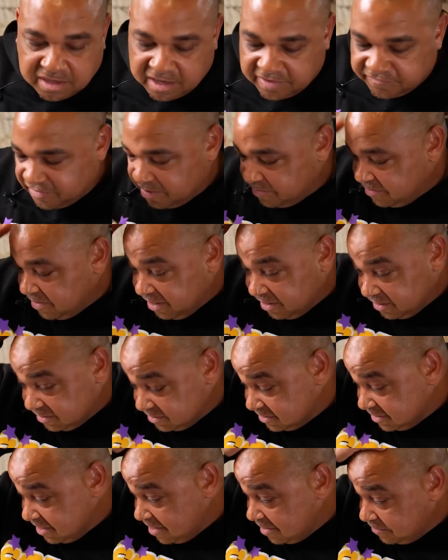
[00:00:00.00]
if I'm making
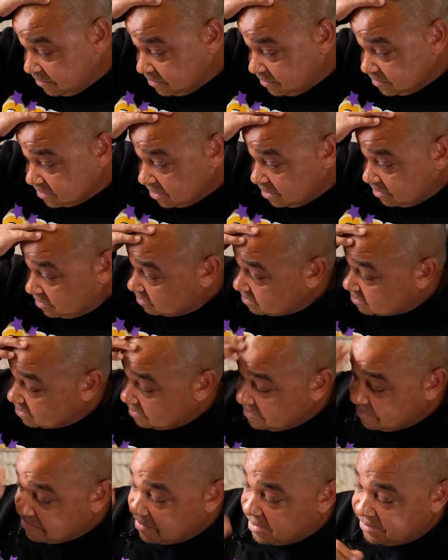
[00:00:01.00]
samples. I don't know,
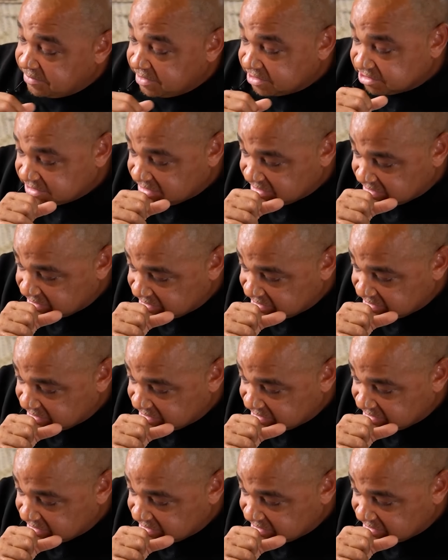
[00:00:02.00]
something about pitching it